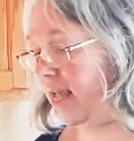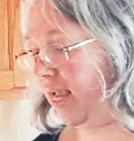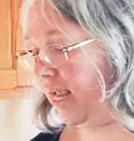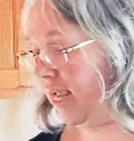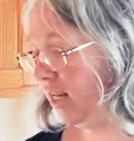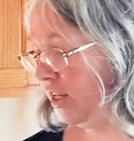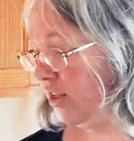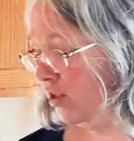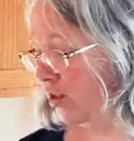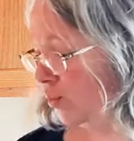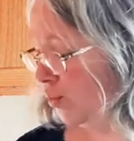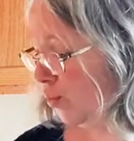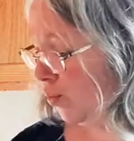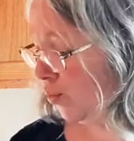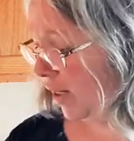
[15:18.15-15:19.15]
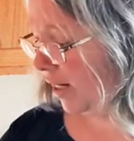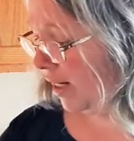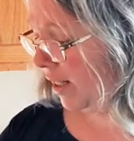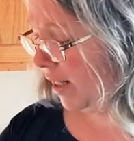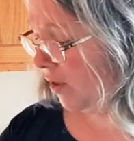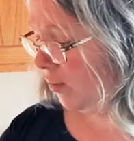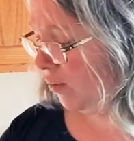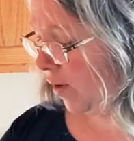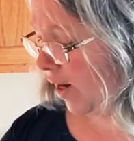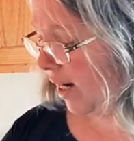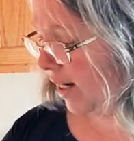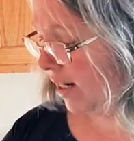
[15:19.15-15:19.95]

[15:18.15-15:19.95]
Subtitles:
it is really ready